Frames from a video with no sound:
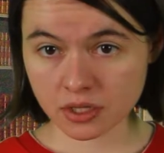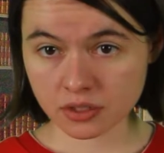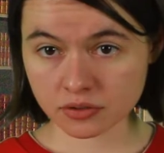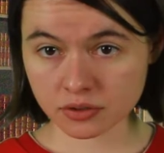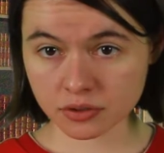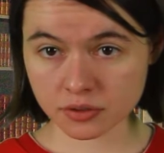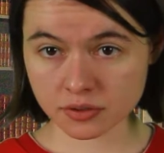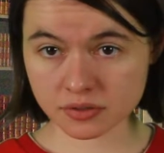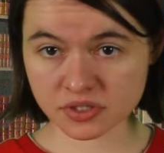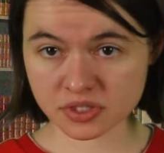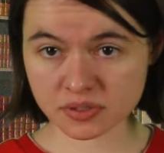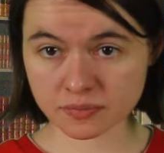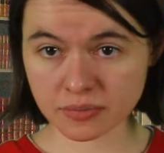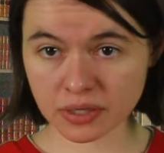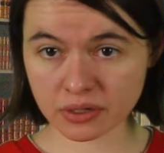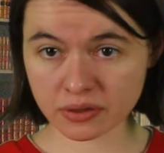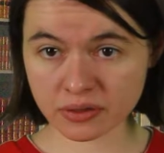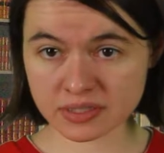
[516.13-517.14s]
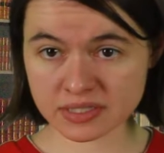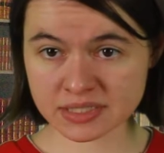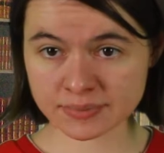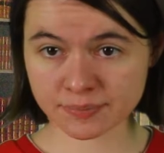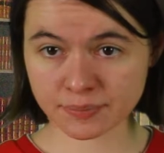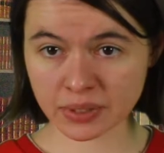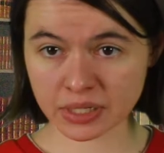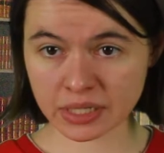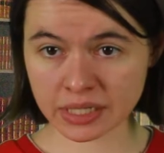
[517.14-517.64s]
Thus,
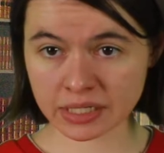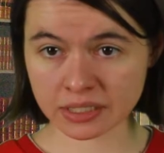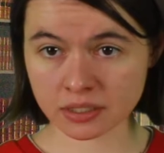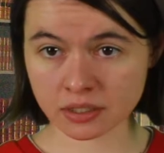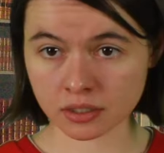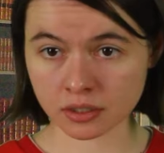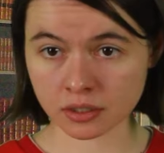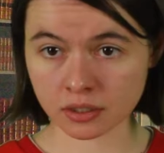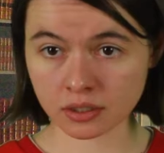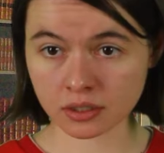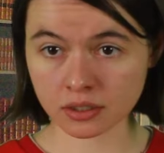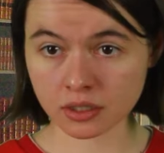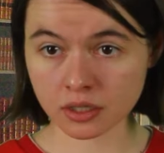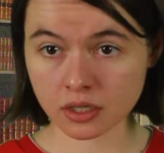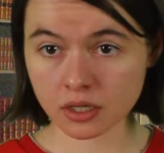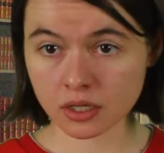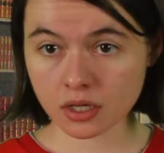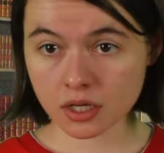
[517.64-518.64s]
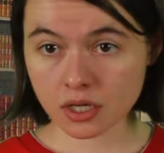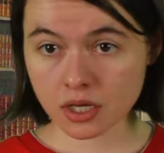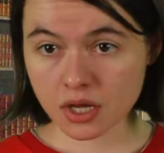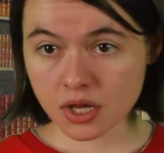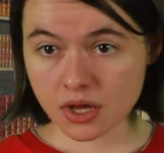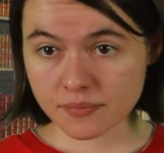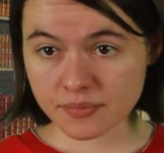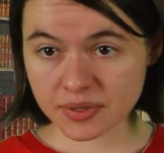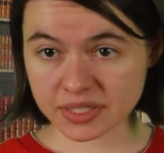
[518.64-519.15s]
Marlinspike Hall
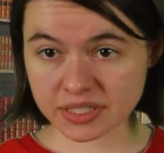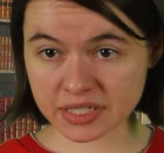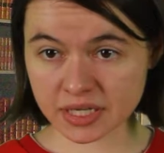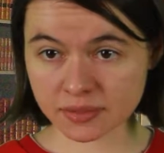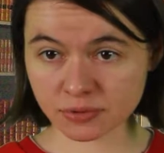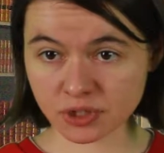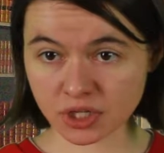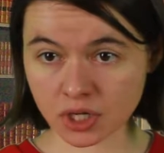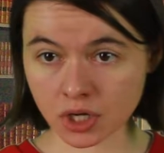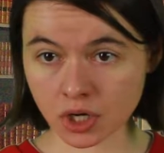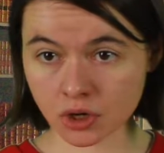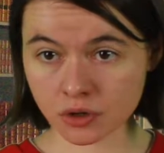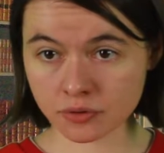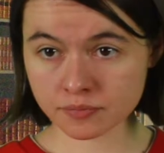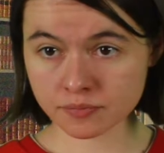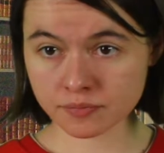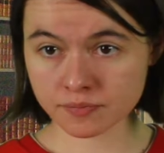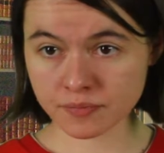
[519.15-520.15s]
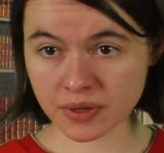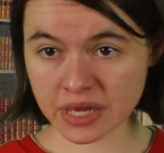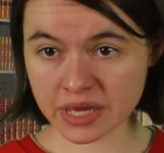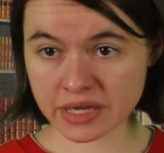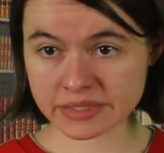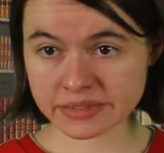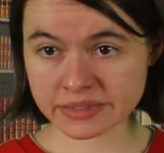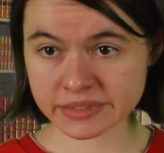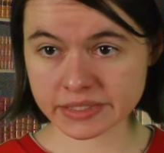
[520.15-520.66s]
became the home
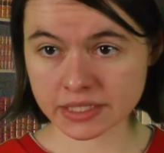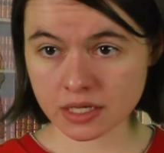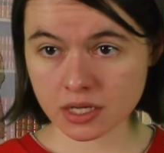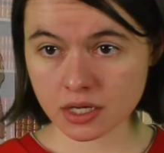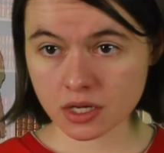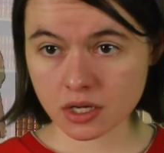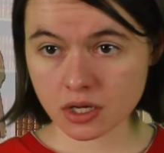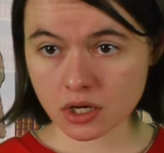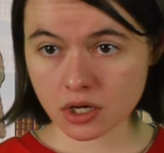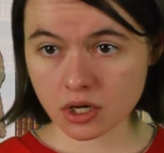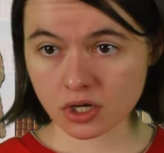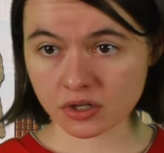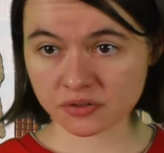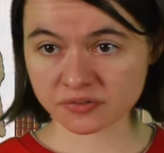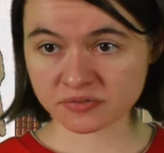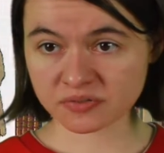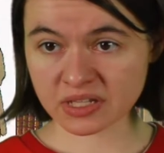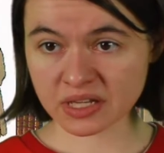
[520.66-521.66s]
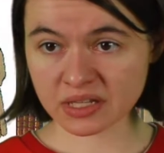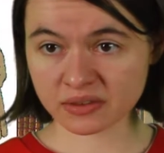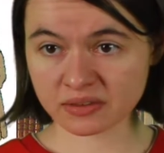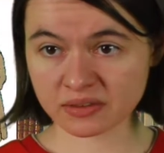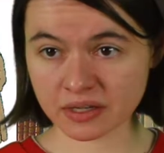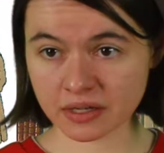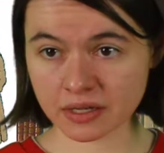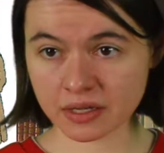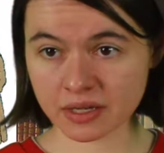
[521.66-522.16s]
base of Tintin
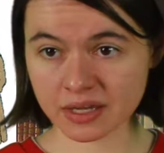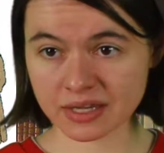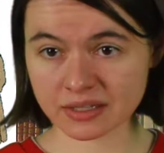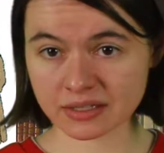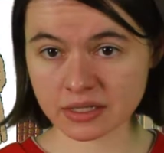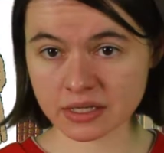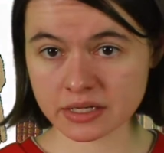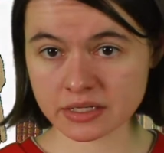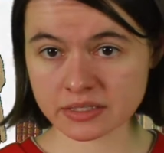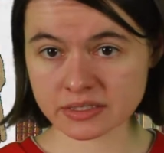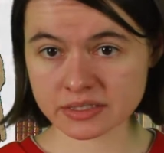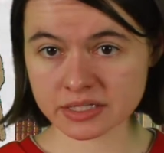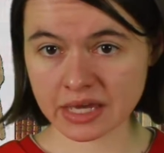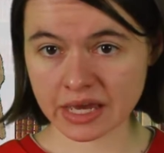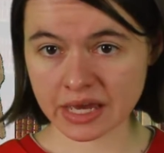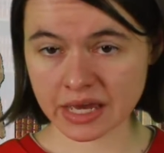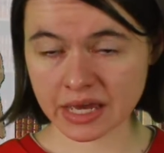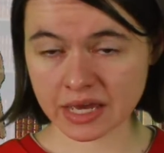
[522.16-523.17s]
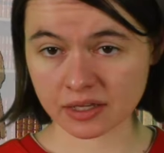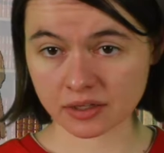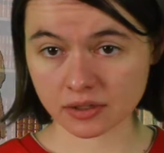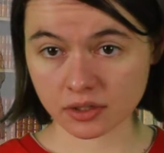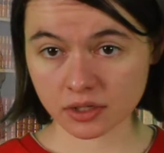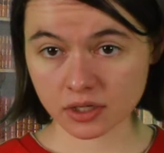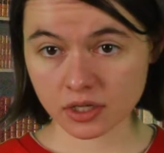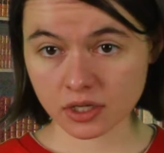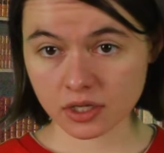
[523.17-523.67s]
and his gang.
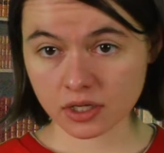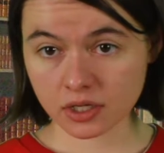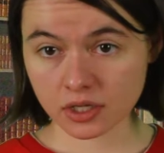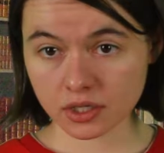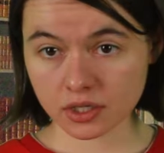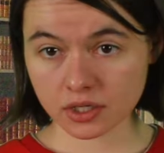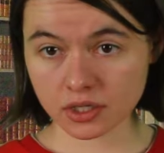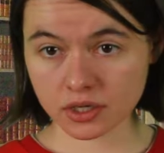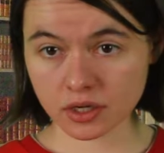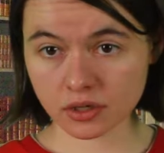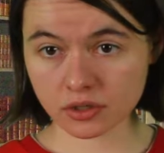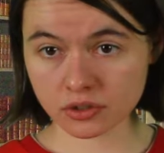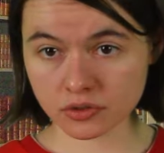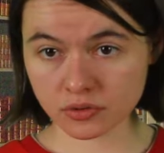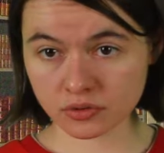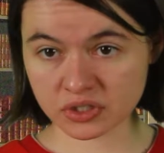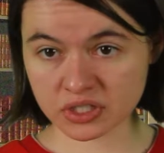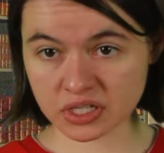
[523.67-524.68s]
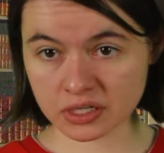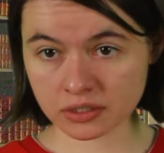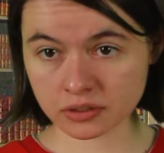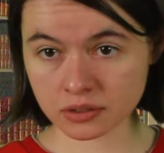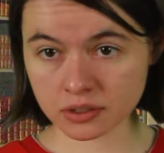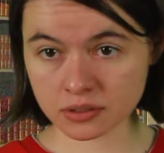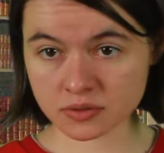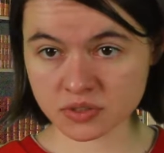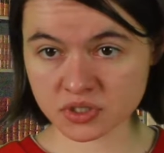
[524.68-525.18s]
Here you can
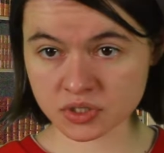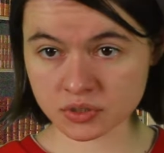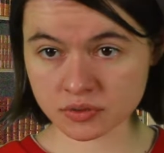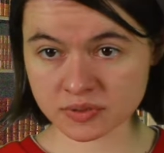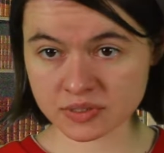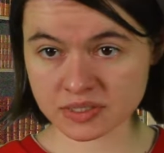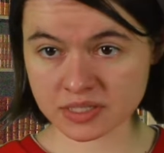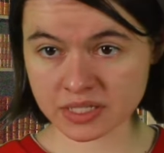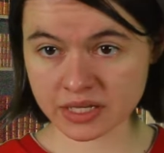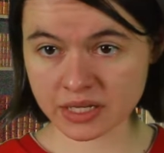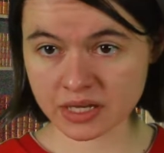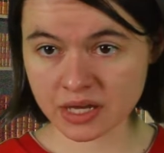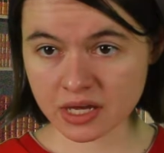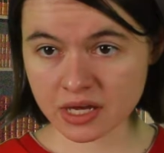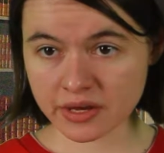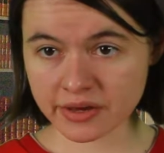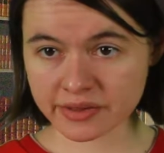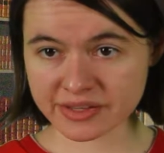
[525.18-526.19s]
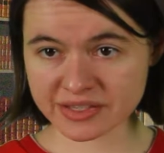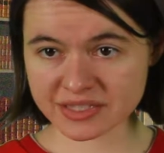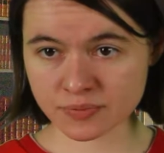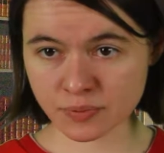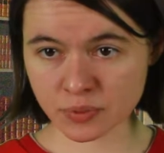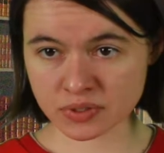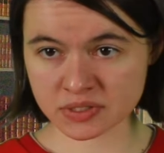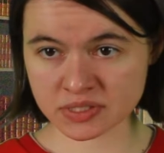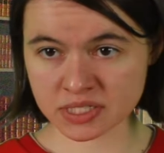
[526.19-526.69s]
also see an
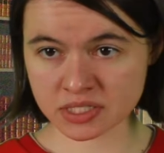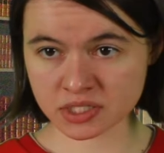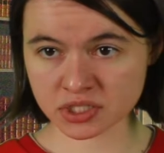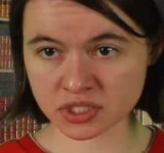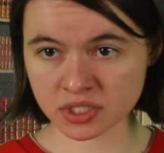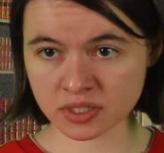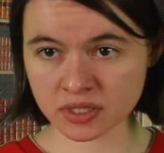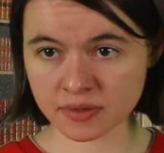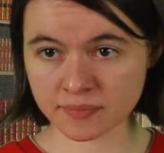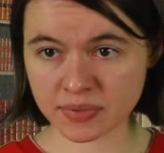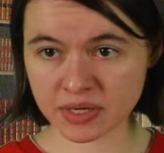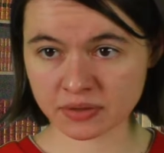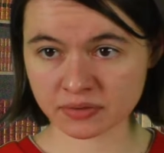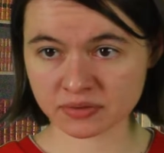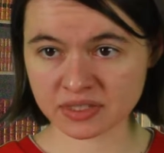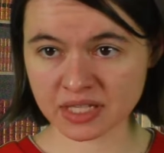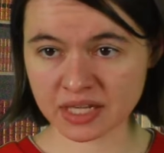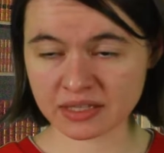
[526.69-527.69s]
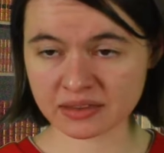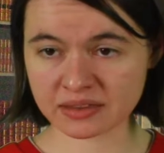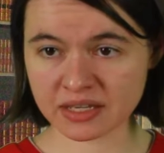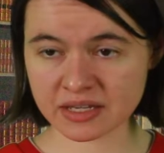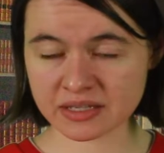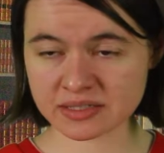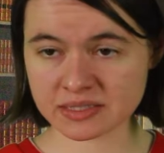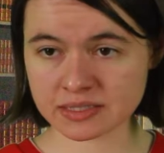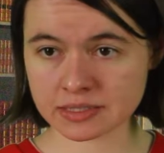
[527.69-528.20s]
exposition about
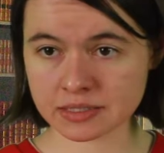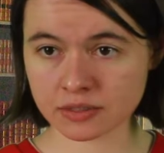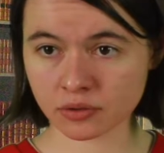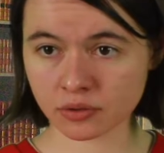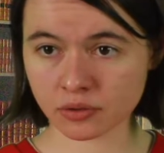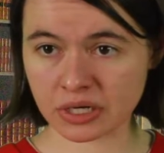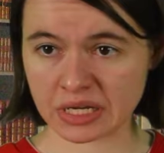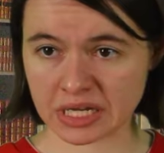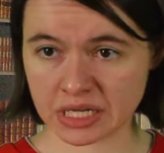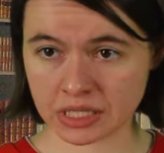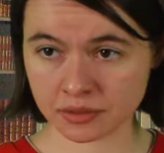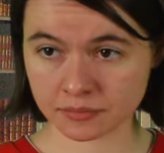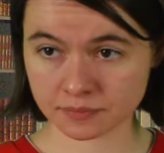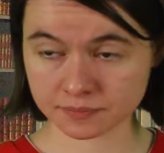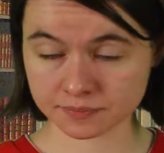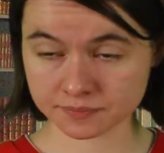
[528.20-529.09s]
Tintin's story.